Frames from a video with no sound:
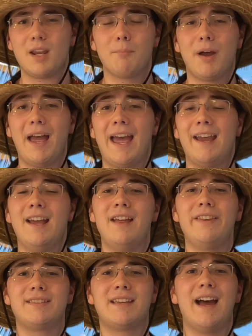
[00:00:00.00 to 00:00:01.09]
but hey,
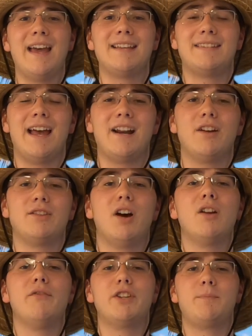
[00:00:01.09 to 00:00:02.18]
this guy has had a
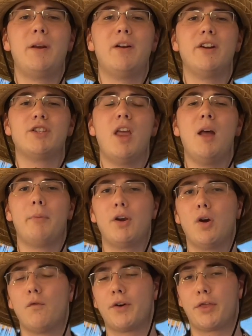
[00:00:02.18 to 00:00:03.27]
ton of experience
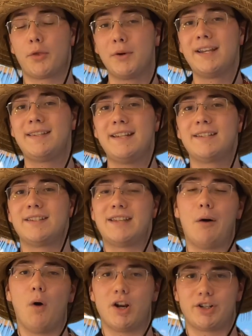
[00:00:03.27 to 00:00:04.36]
playing over 3 seasons
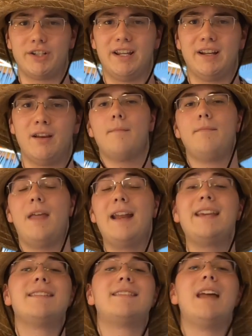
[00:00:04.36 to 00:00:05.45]
at Washington. And
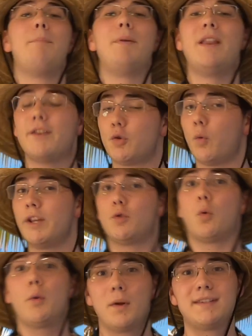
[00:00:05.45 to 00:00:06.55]
he can step in the
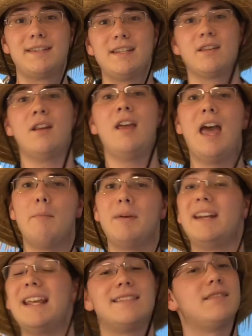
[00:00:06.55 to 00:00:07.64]
2021 season and be
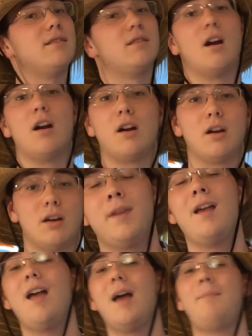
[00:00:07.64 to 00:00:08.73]
an instant starter.
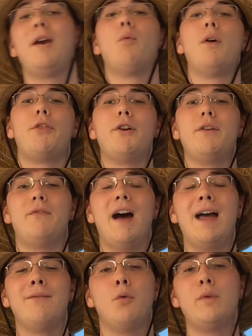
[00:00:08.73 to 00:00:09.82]
At pick
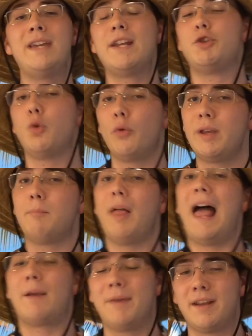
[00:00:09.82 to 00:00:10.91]
135, we get Julian
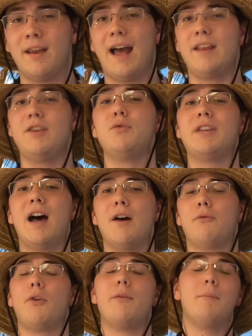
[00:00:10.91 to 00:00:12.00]
Blackmon out of Utah
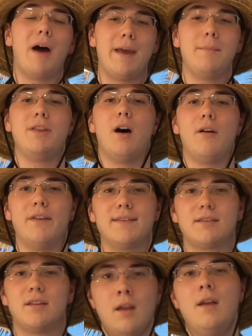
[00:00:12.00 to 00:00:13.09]
for the Miami
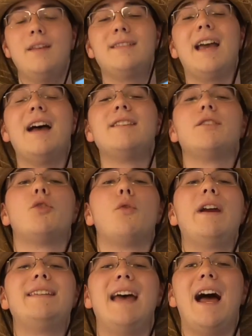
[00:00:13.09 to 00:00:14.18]
Dolphins. This guy is a
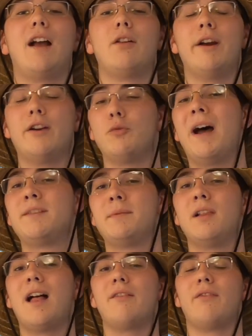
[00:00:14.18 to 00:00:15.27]
great tackler and reminds me
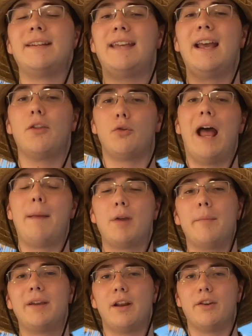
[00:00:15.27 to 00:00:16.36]
a lot of like Taylor Rapp
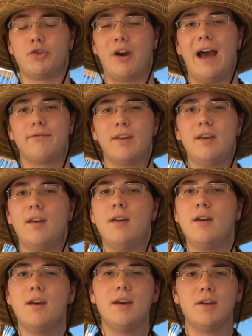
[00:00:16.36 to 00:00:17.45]
coming into the draft.
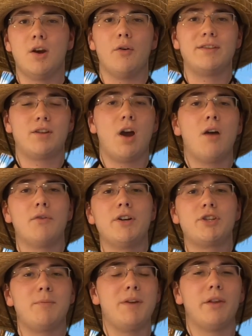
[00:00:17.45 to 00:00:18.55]
You know, his
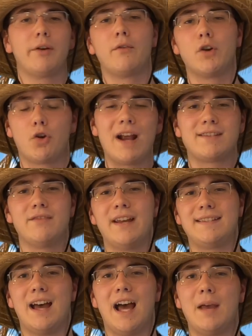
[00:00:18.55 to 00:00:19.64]
coverage can be a little aggressive at
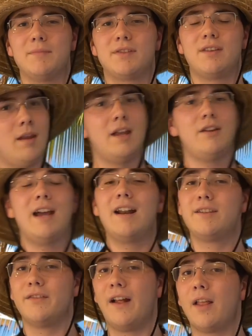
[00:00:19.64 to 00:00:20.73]
times, and you got
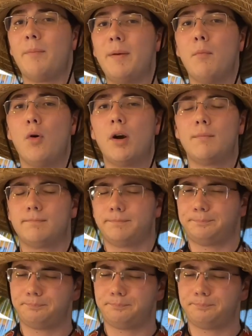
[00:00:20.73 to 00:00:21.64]
to develop him more,